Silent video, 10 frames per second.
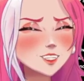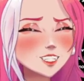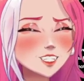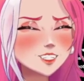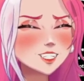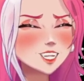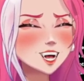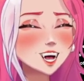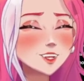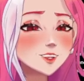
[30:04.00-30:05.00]
So
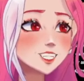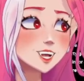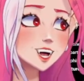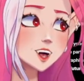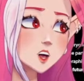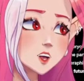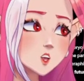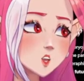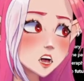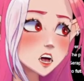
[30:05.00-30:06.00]
like, it's not just you.
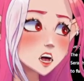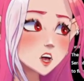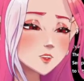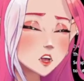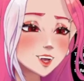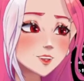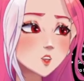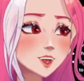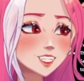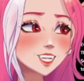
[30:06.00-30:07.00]
My
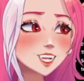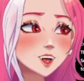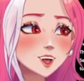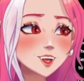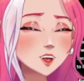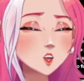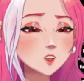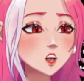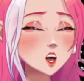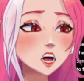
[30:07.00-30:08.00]
kid does it too.
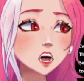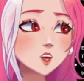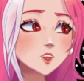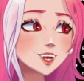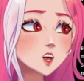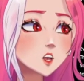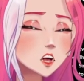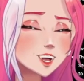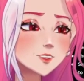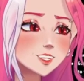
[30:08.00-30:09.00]
Like a lot of people I know.
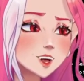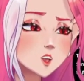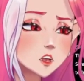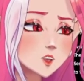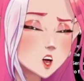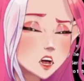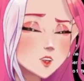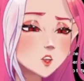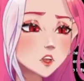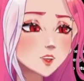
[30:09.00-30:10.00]
It's real popular
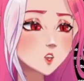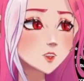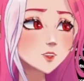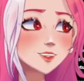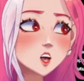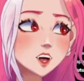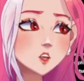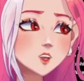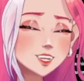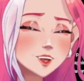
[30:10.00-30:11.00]
right now.
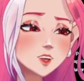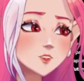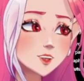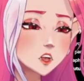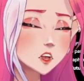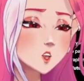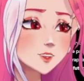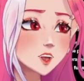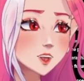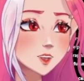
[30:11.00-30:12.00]
Language is,
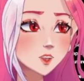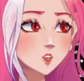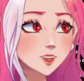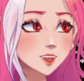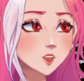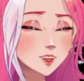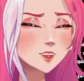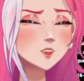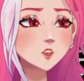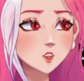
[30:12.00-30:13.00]
constantly evolving. It's
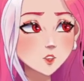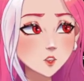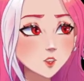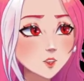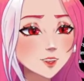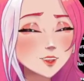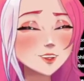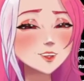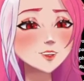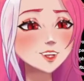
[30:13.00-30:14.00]
a social structure.
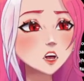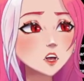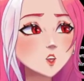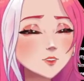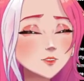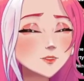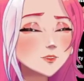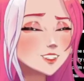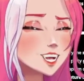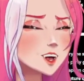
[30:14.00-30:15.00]

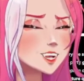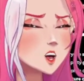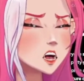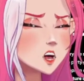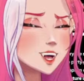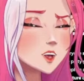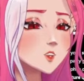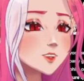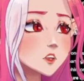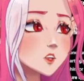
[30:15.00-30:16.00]
As a
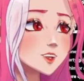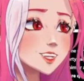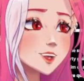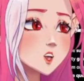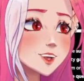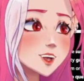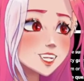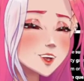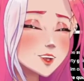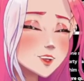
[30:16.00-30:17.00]
former military
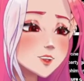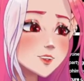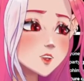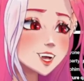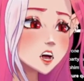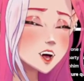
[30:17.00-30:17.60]
kid, that